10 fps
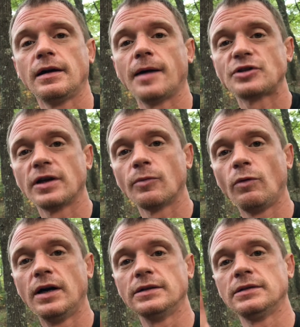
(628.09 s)
Option number
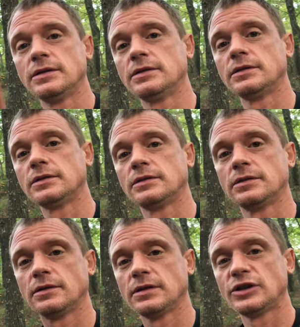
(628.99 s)
one,
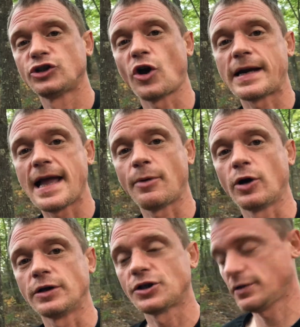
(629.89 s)
Star Gap
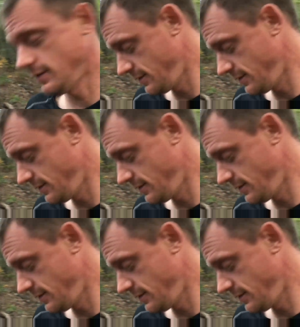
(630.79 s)
Arch.